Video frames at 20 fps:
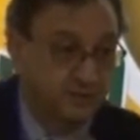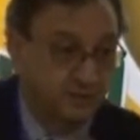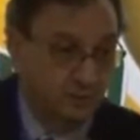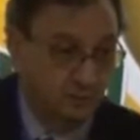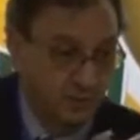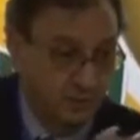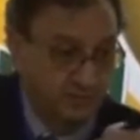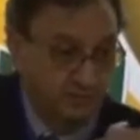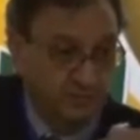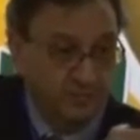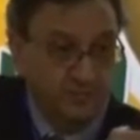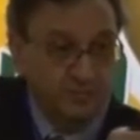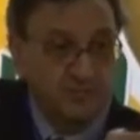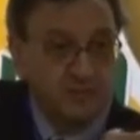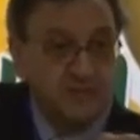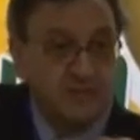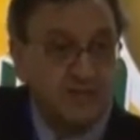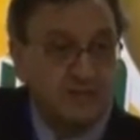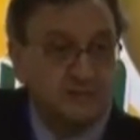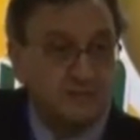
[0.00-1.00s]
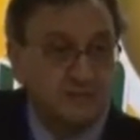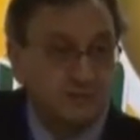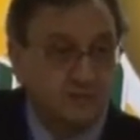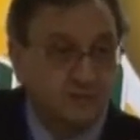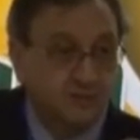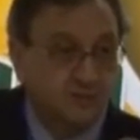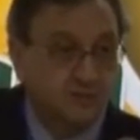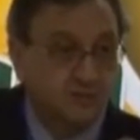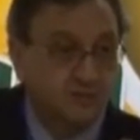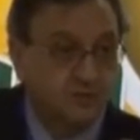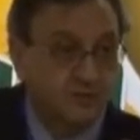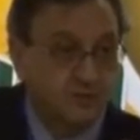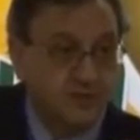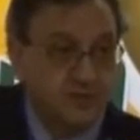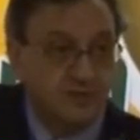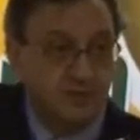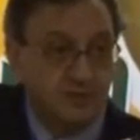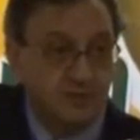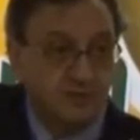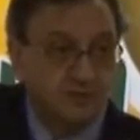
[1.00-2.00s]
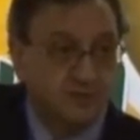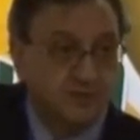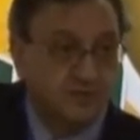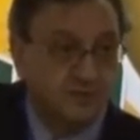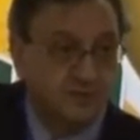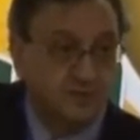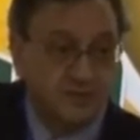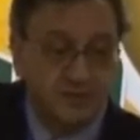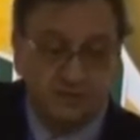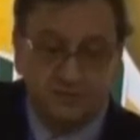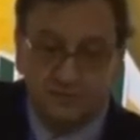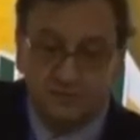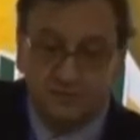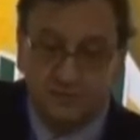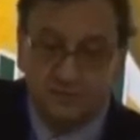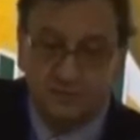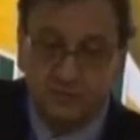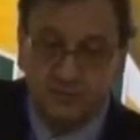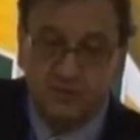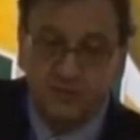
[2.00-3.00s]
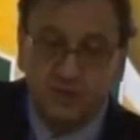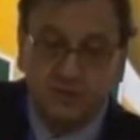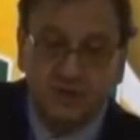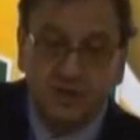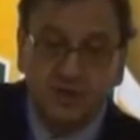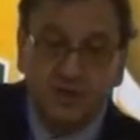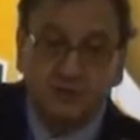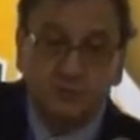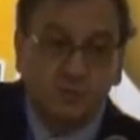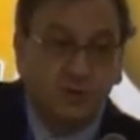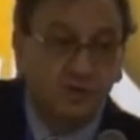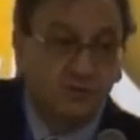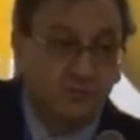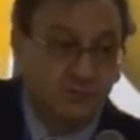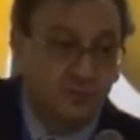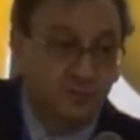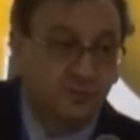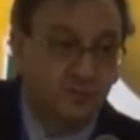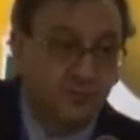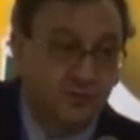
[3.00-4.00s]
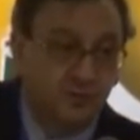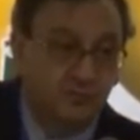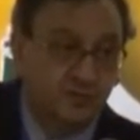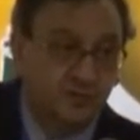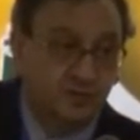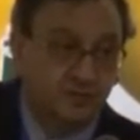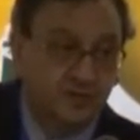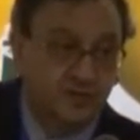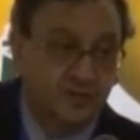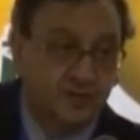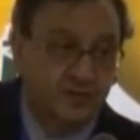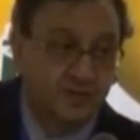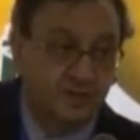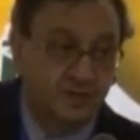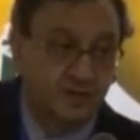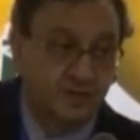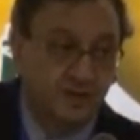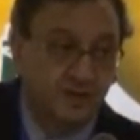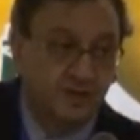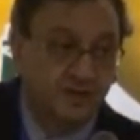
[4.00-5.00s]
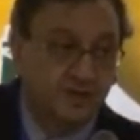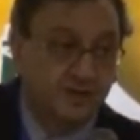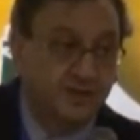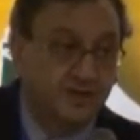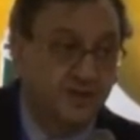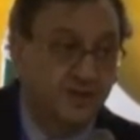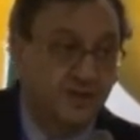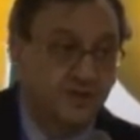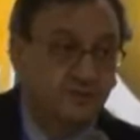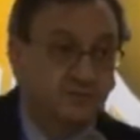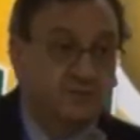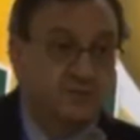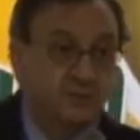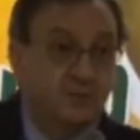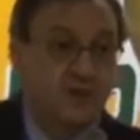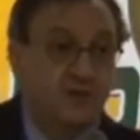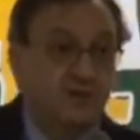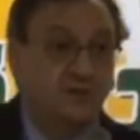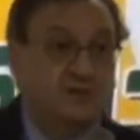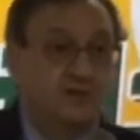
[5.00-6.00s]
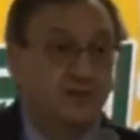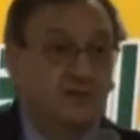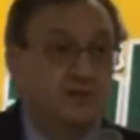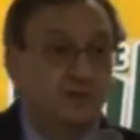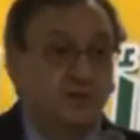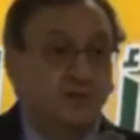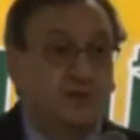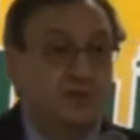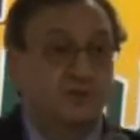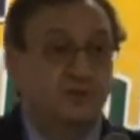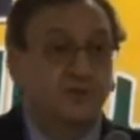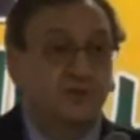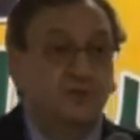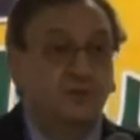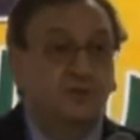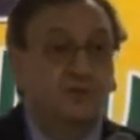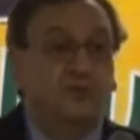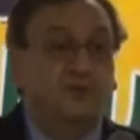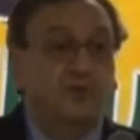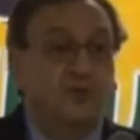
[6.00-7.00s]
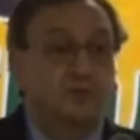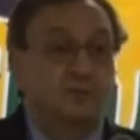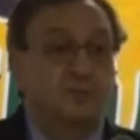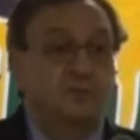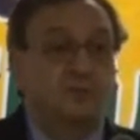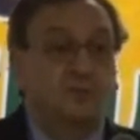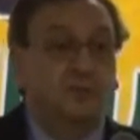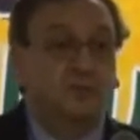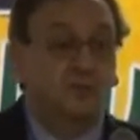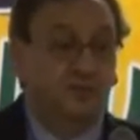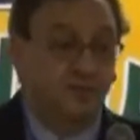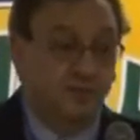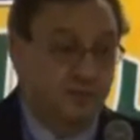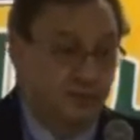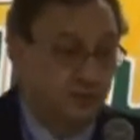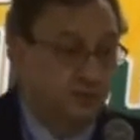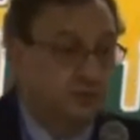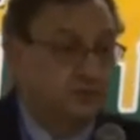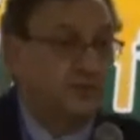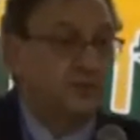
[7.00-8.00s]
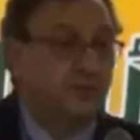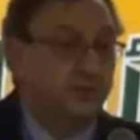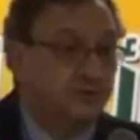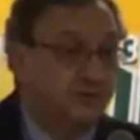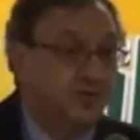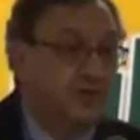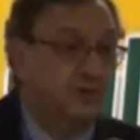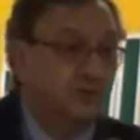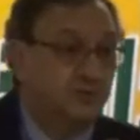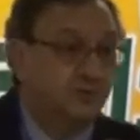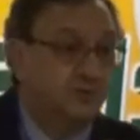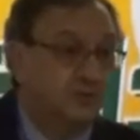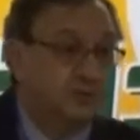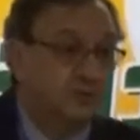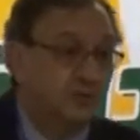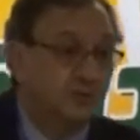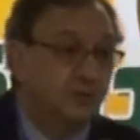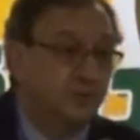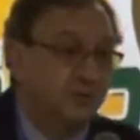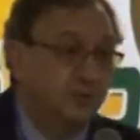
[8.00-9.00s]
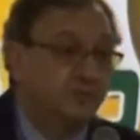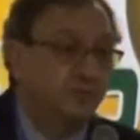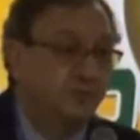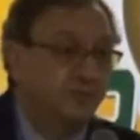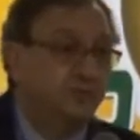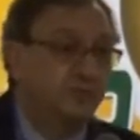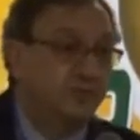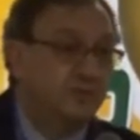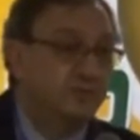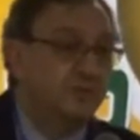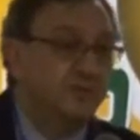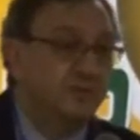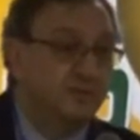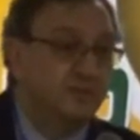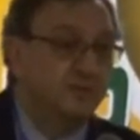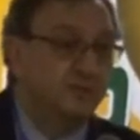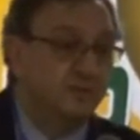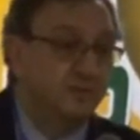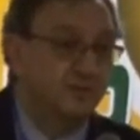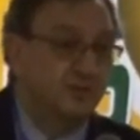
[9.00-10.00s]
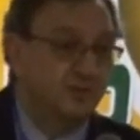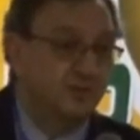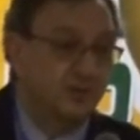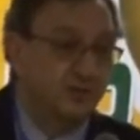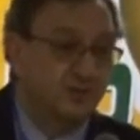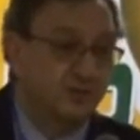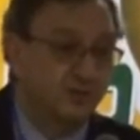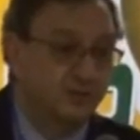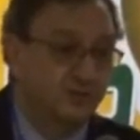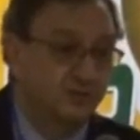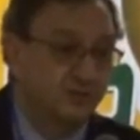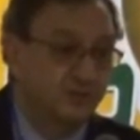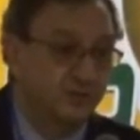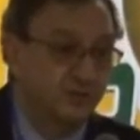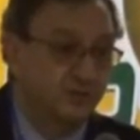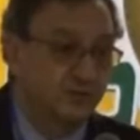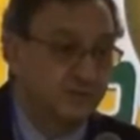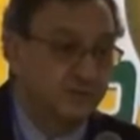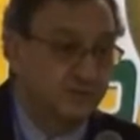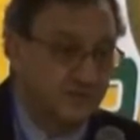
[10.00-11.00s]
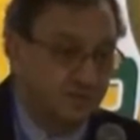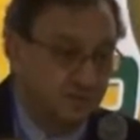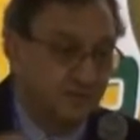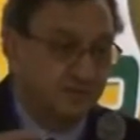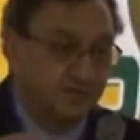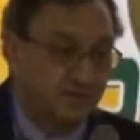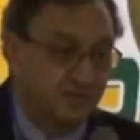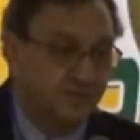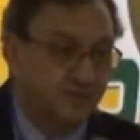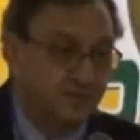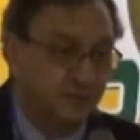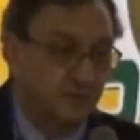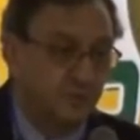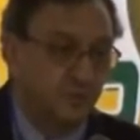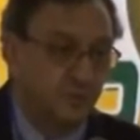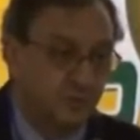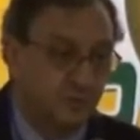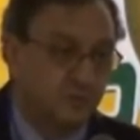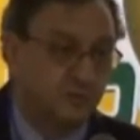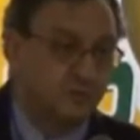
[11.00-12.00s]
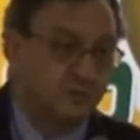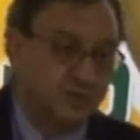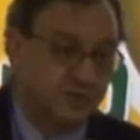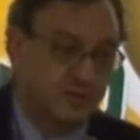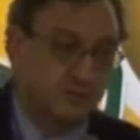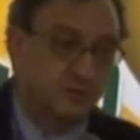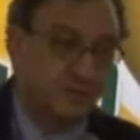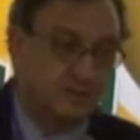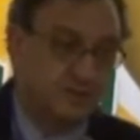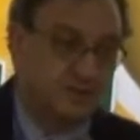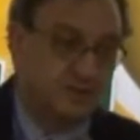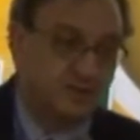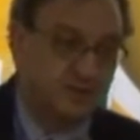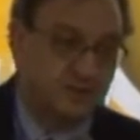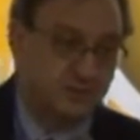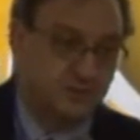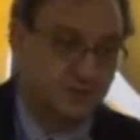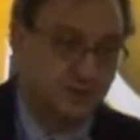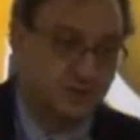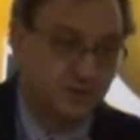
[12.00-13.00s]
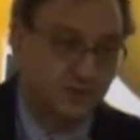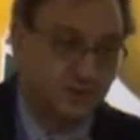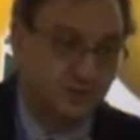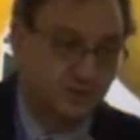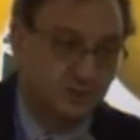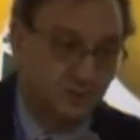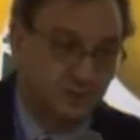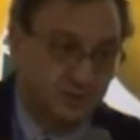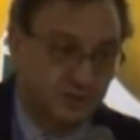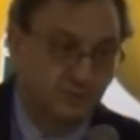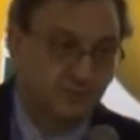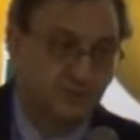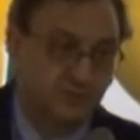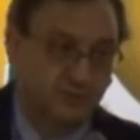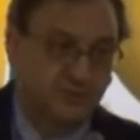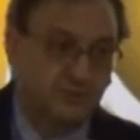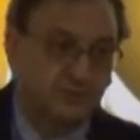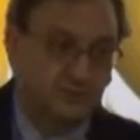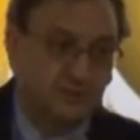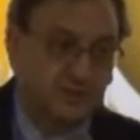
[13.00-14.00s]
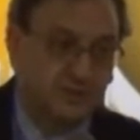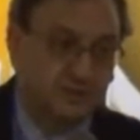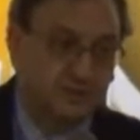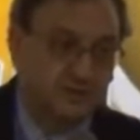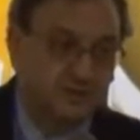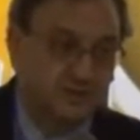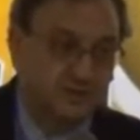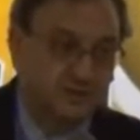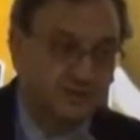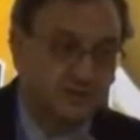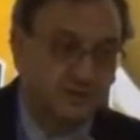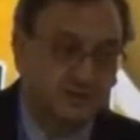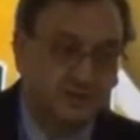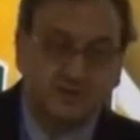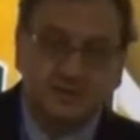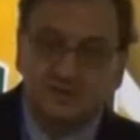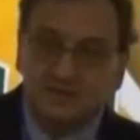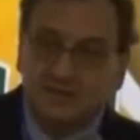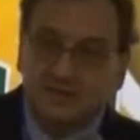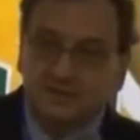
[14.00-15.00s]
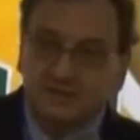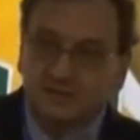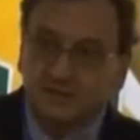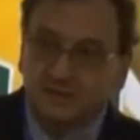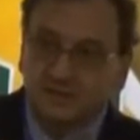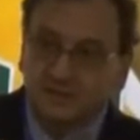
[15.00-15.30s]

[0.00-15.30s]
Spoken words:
one from the catheter, central venous catheter, and one from peripheral vein. If the one that you have drawn from the peripheral vein, you try to draw them within 15 minutes of each other, simultaneous, we call them simultaneous. Within 15 minutes, it's like